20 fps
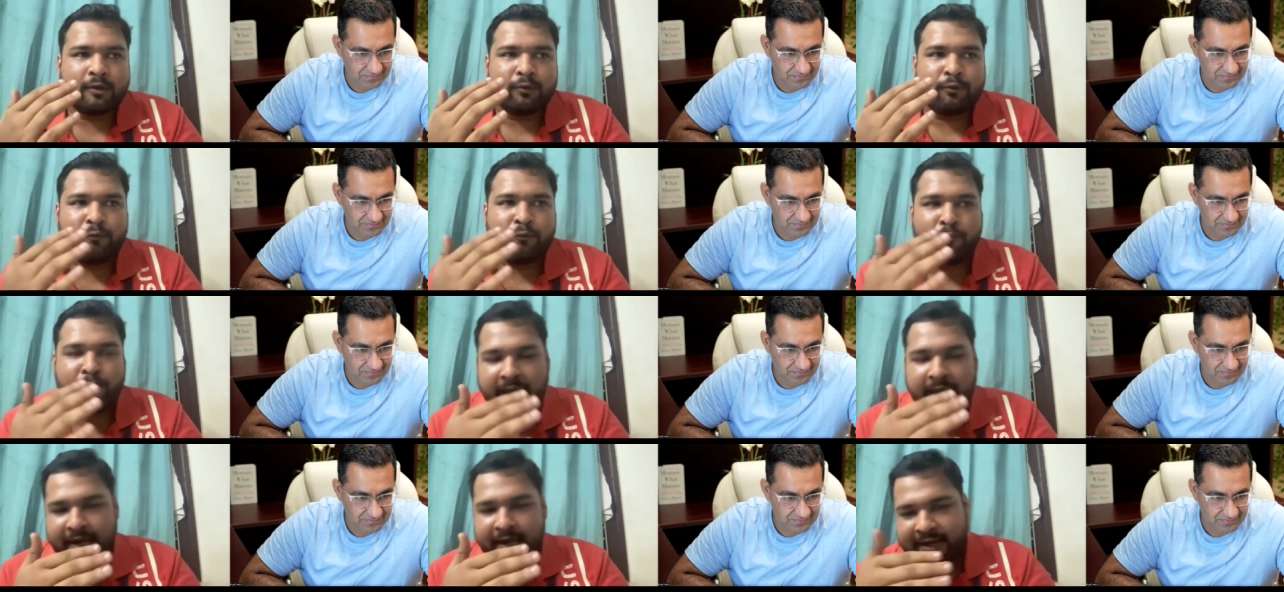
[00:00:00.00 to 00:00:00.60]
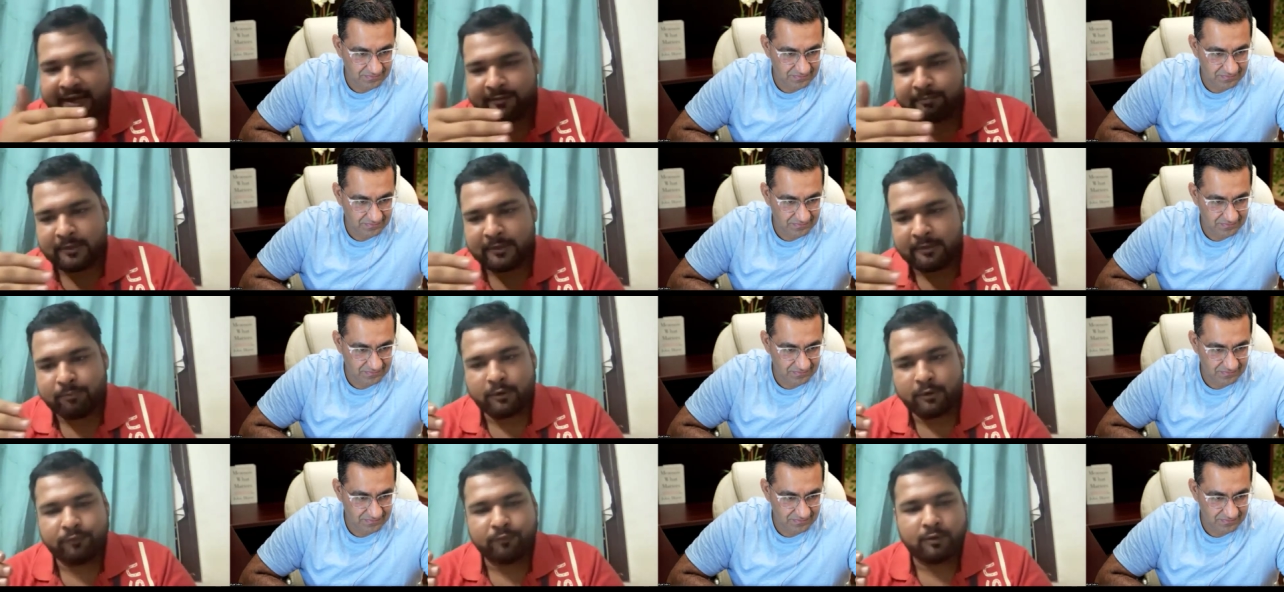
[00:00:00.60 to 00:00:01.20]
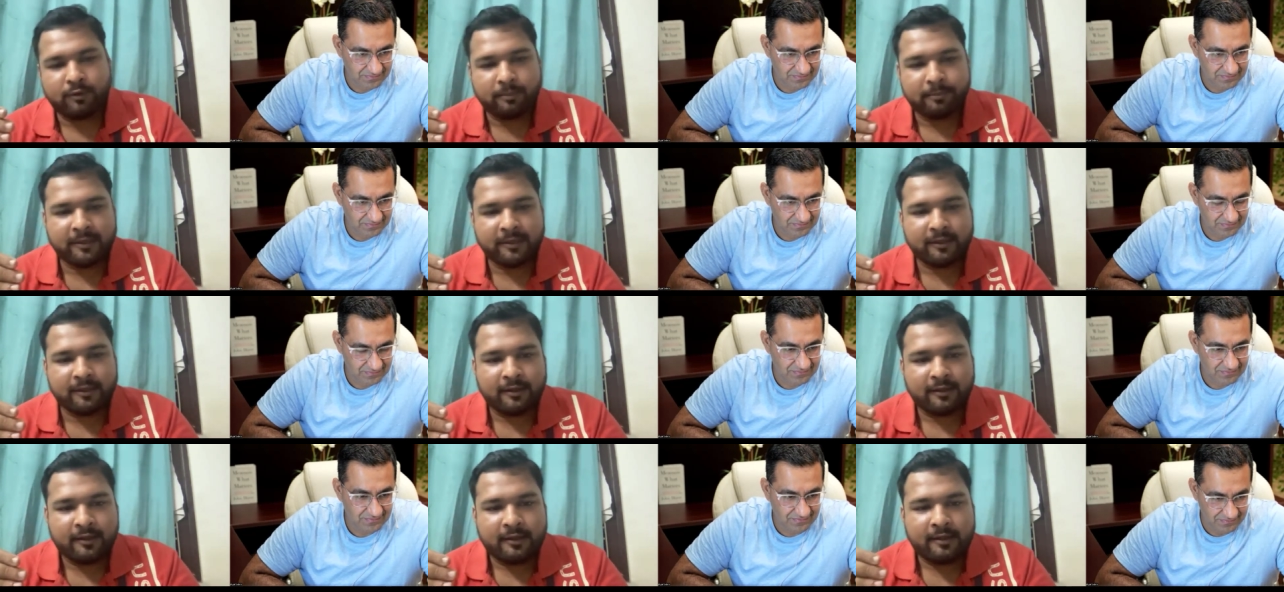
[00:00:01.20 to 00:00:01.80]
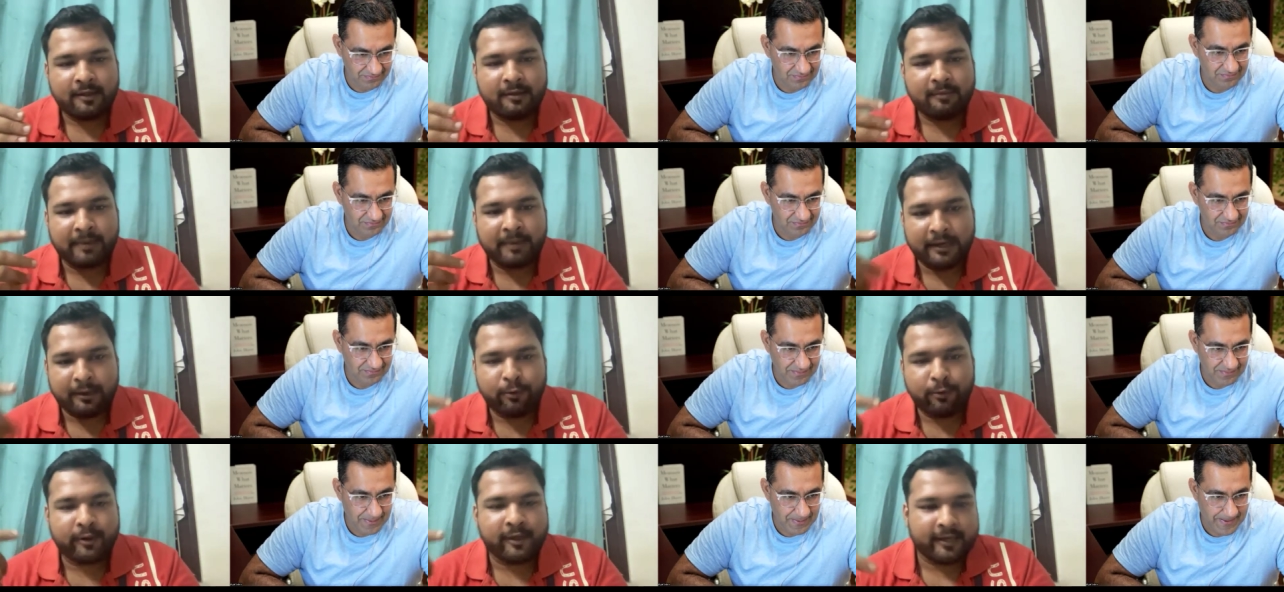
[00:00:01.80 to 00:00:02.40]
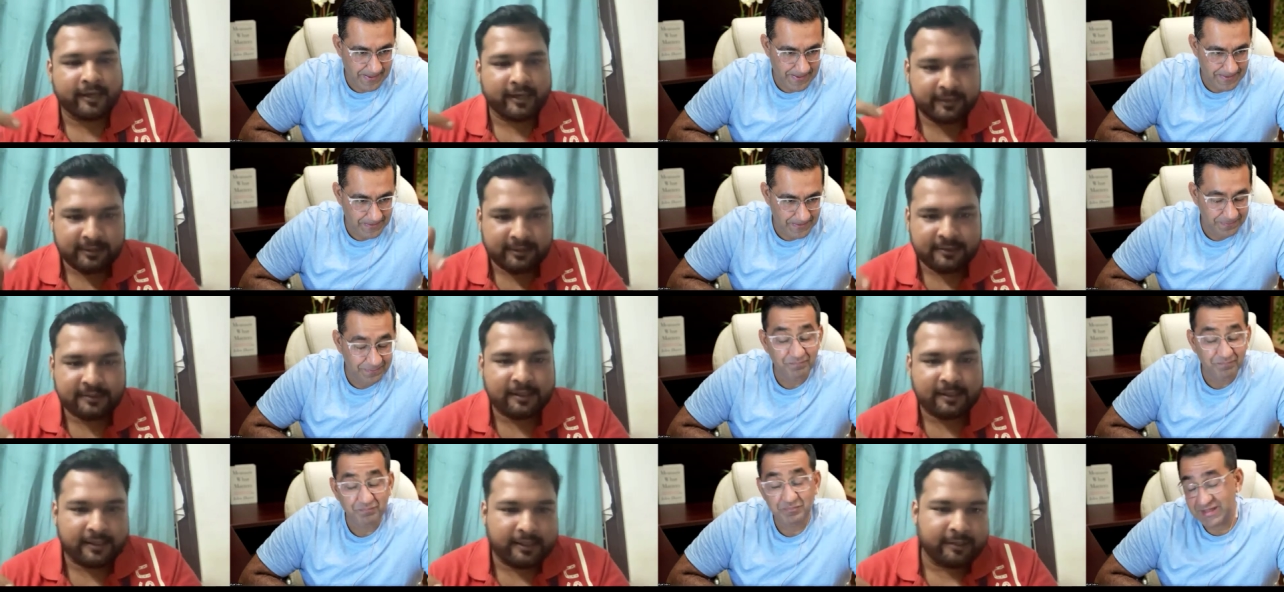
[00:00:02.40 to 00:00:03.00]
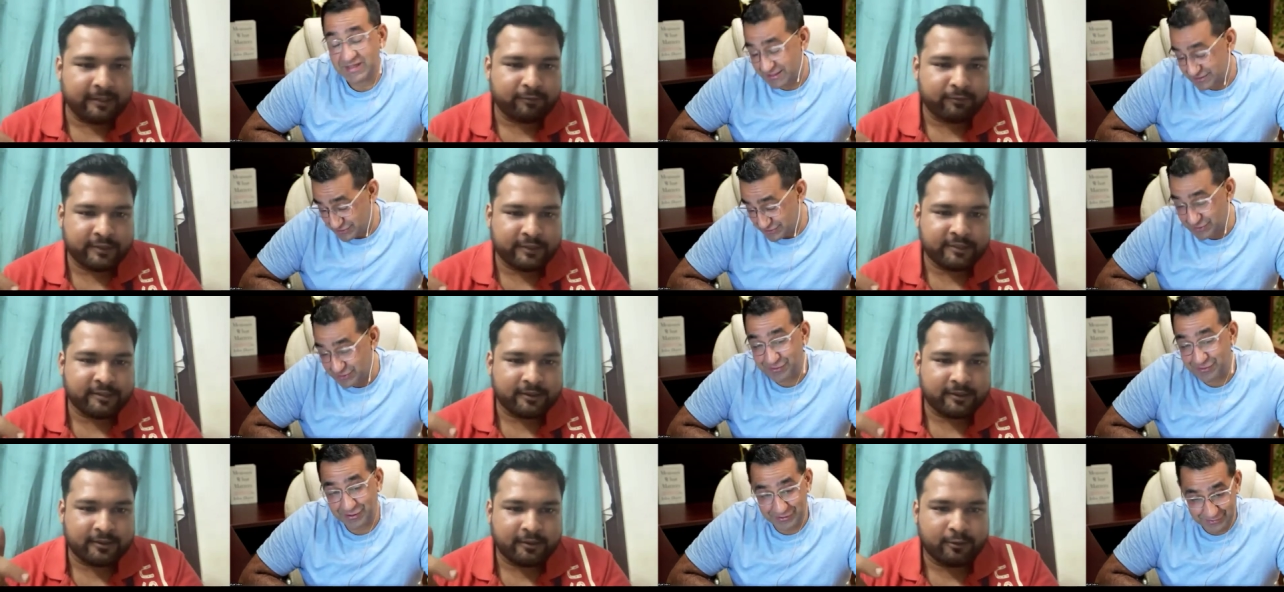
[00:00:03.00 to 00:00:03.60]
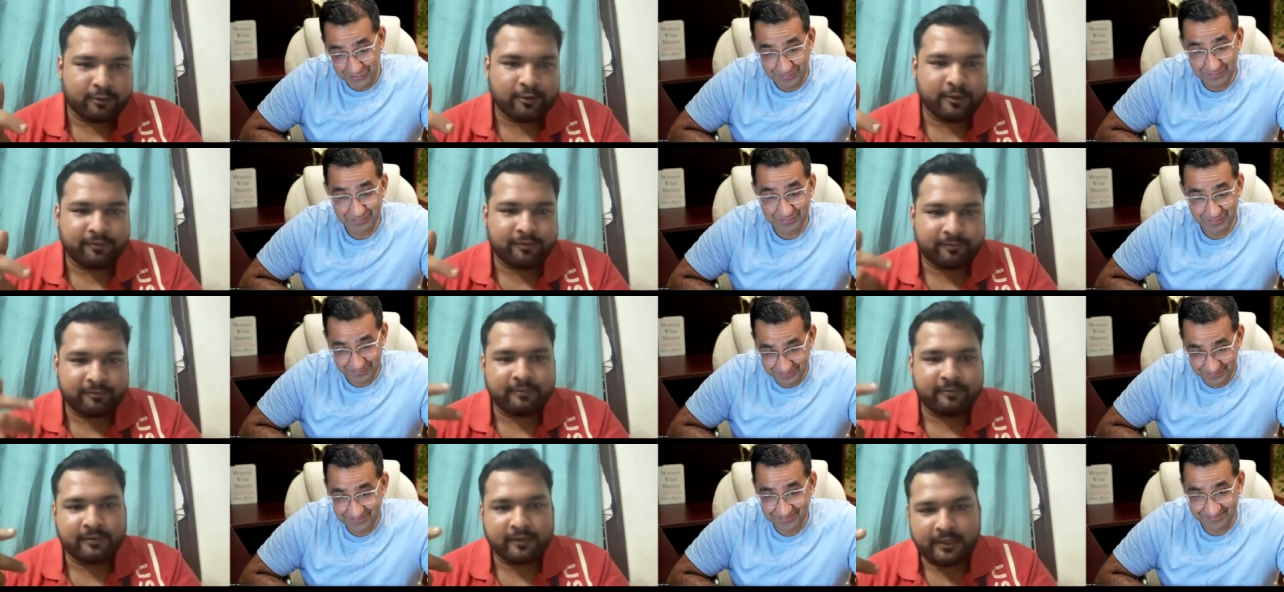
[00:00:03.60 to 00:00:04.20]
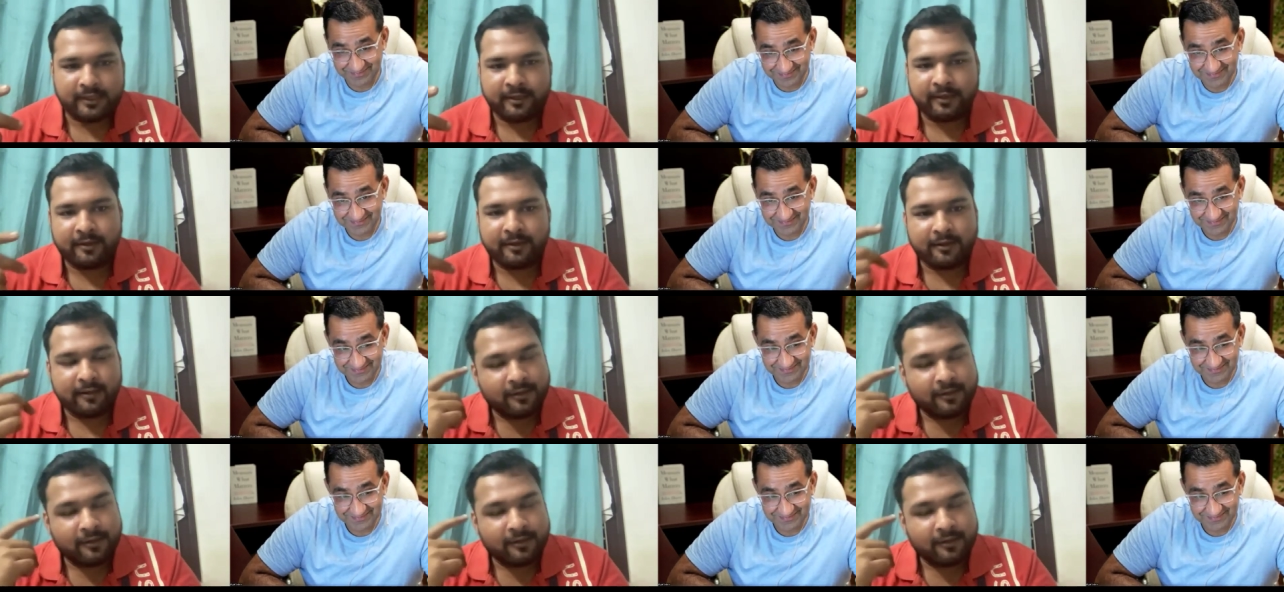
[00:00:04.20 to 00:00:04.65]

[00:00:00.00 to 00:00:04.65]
Speaker 1: way i have been performing by looking at this current Absolutely. question you know yeah